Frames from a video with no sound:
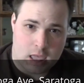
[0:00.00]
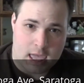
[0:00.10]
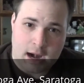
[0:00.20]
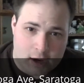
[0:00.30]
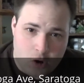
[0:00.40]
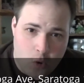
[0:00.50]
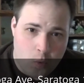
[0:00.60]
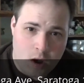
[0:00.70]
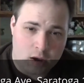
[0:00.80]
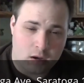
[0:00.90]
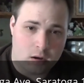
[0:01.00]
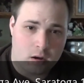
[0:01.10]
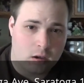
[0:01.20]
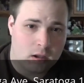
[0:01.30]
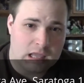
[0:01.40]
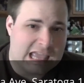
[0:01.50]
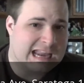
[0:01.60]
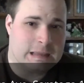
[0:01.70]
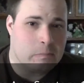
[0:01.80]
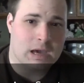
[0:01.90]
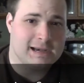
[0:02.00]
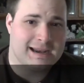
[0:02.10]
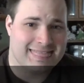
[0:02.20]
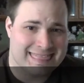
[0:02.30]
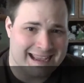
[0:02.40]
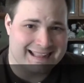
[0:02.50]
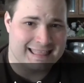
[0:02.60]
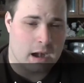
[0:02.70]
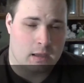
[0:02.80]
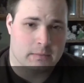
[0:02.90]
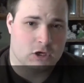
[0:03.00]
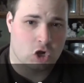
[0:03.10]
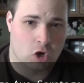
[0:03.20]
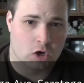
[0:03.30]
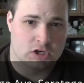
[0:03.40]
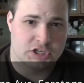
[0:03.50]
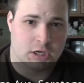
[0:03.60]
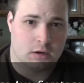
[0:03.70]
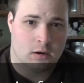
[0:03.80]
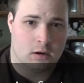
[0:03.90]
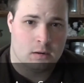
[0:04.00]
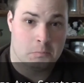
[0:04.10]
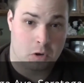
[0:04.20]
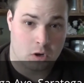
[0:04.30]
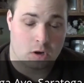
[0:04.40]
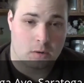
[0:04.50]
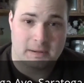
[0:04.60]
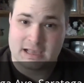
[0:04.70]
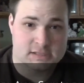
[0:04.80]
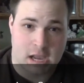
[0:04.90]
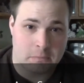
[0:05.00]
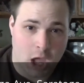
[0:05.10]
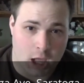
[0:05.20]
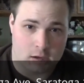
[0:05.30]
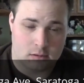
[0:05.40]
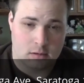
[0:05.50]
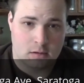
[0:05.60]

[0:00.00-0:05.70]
And I don't want anybody to think that I'm encouraging murder, because I'm not.